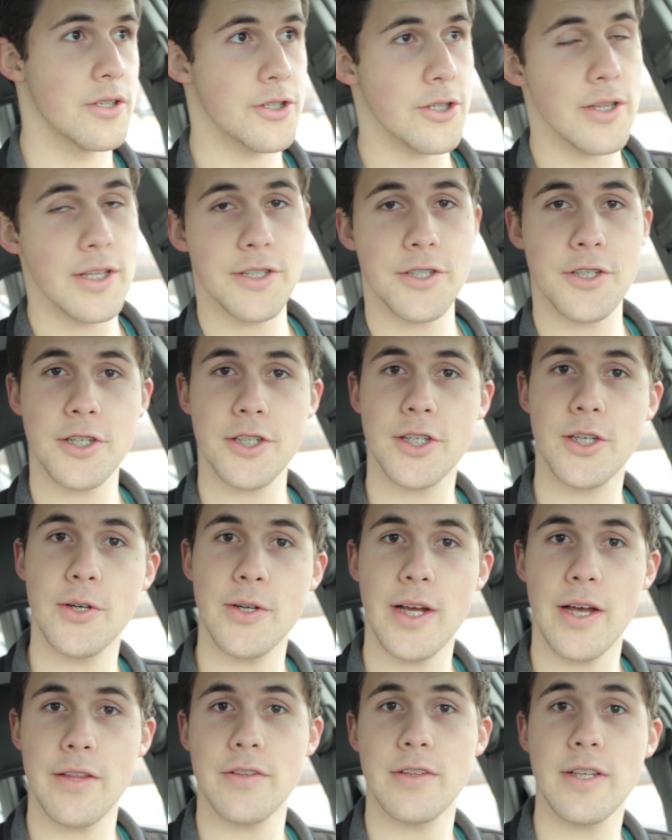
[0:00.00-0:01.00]
So let's just go
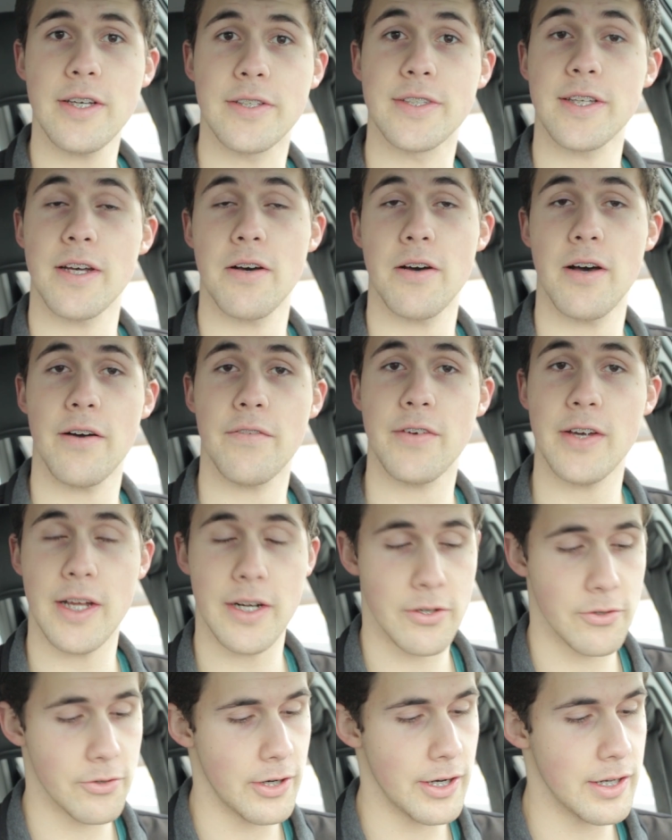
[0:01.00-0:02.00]
down the list. I've
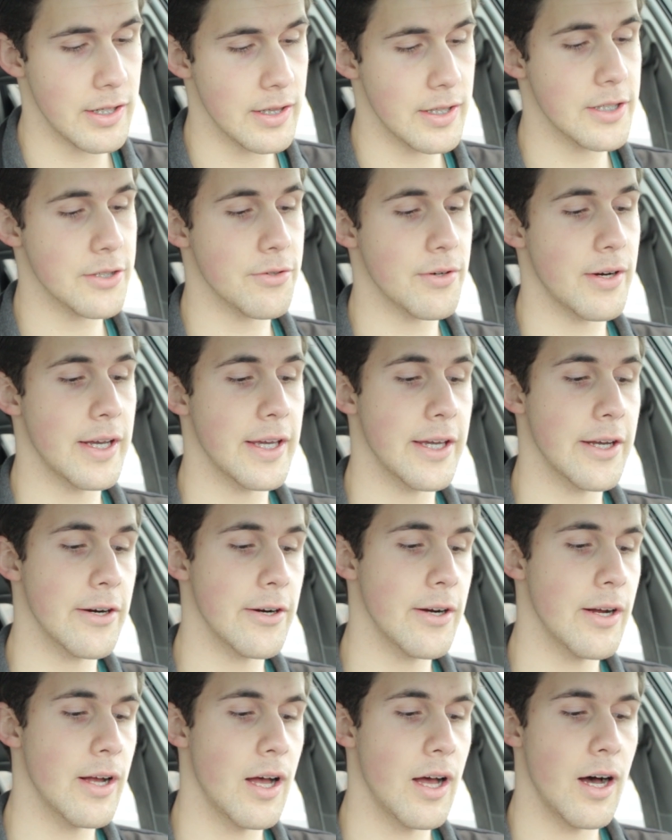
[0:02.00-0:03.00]
created a list right
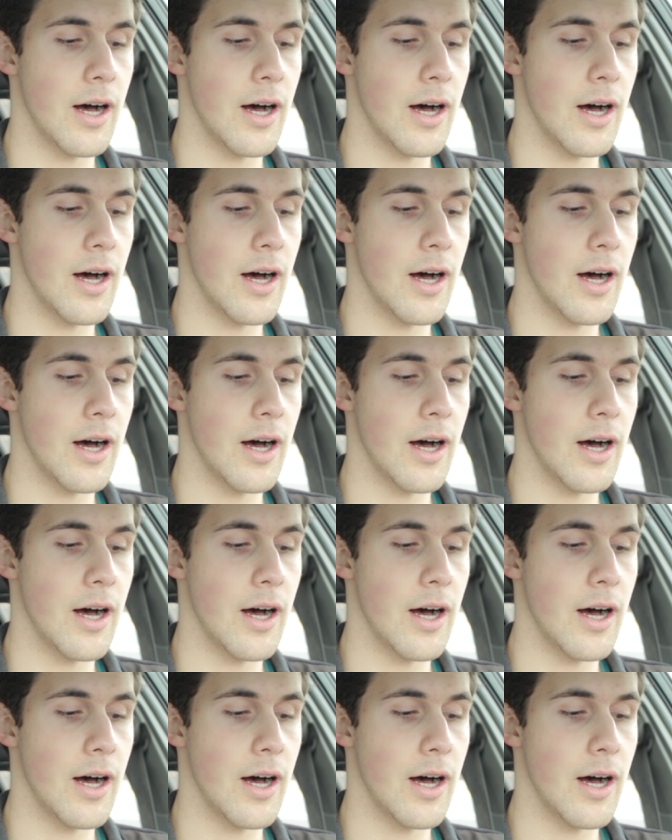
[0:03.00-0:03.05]
here.